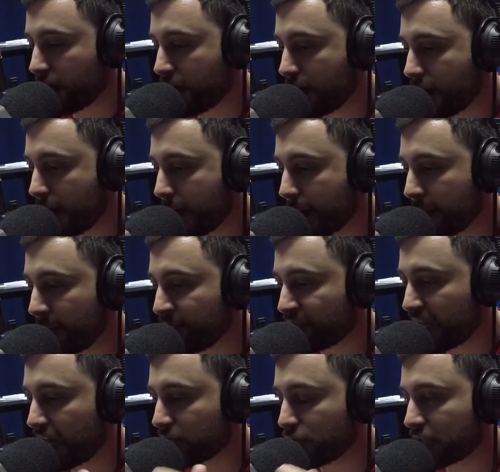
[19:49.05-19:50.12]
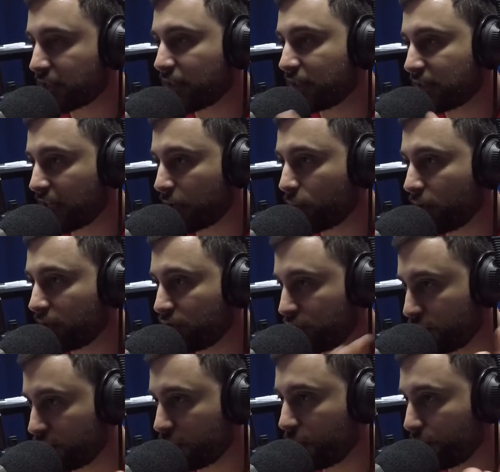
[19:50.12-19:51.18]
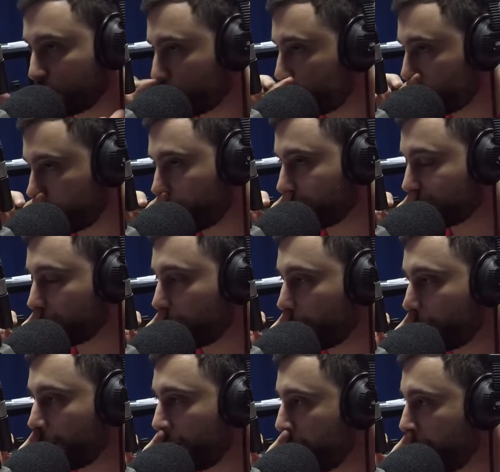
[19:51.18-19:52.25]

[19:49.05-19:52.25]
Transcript: I directed the second one almost 2 summers ago.